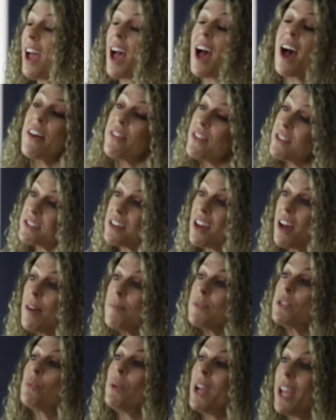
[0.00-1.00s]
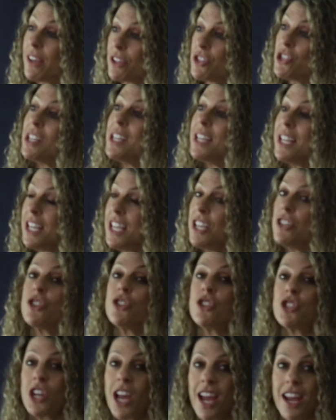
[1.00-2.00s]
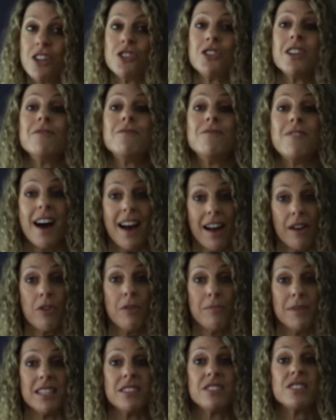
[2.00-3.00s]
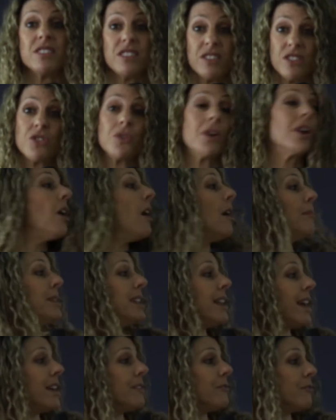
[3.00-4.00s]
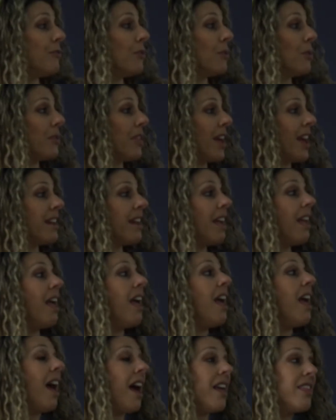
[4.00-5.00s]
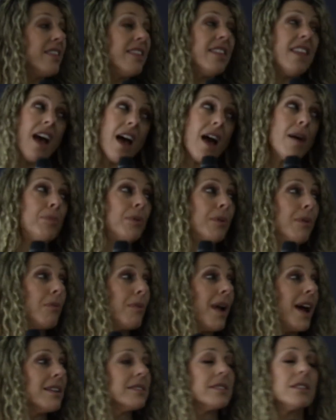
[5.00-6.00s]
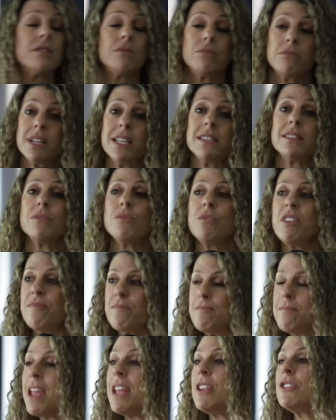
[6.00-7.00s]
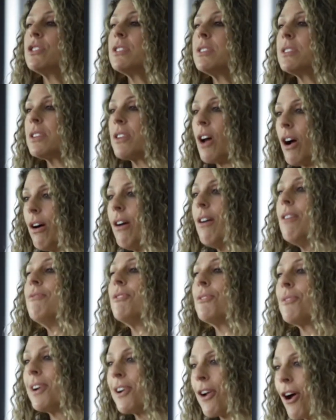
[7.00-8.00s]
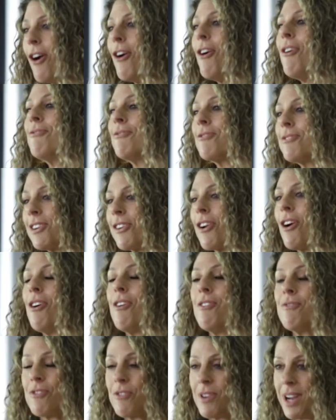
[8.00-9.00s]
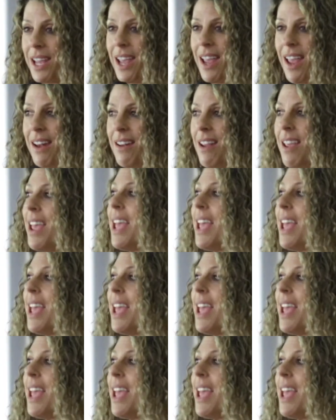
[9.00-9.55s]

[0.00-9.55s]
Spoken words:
Other times we actually need to change environments to accommodate for that. And hyperarousal, the reason we've mentioned it over and over and over again,